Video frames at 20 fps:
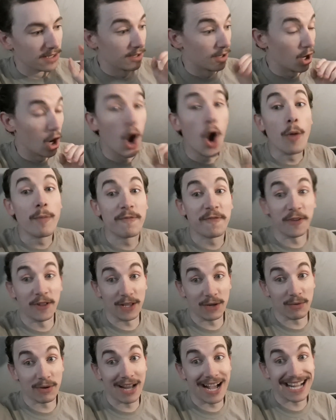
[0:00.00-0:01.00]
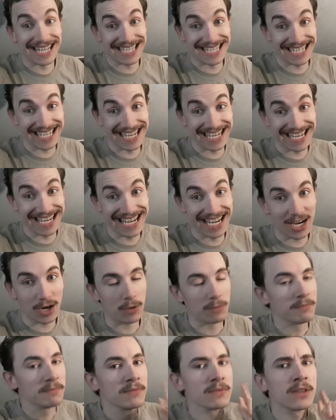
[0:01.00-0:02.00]
hopefully we're not seeing
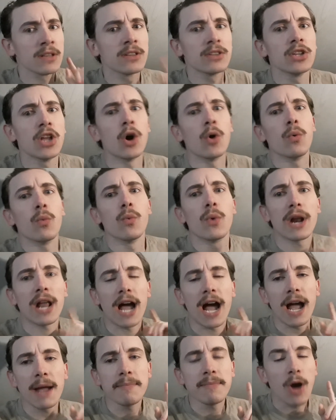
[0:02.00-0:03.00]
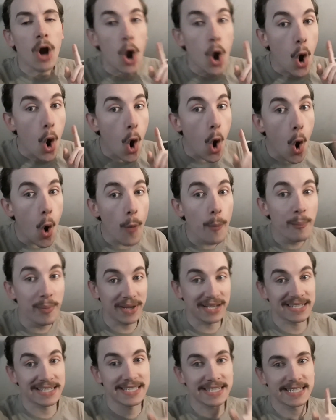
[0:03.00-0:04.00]
here. No, what I'm
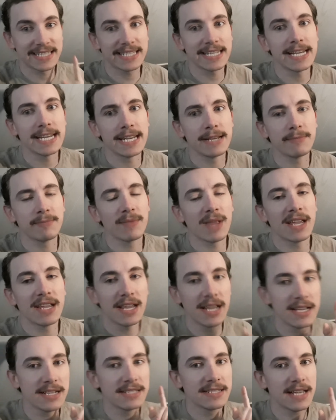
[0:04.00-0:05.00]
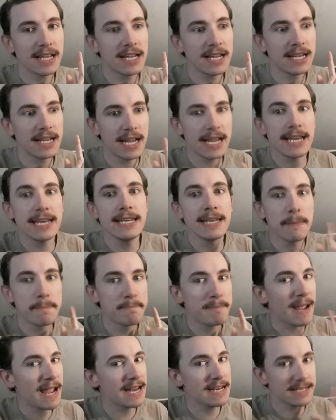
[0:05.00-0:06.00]
hoping to see is a
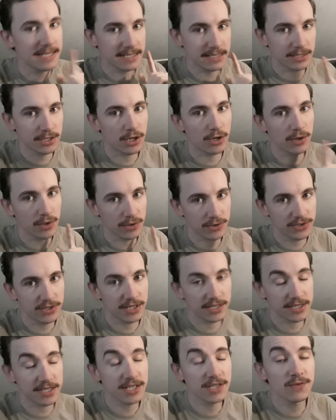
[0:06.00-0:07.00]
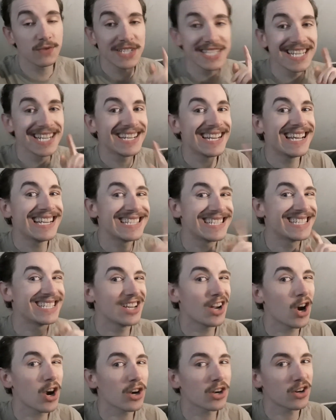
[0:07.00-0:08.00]
independent Courier 6, because if we see an
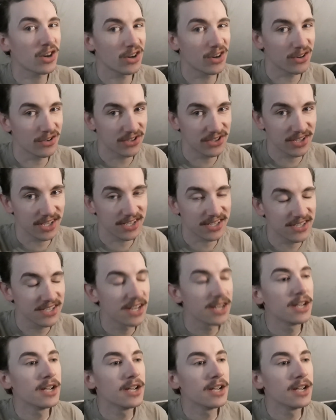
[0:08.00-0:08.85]
NCR Courier 6,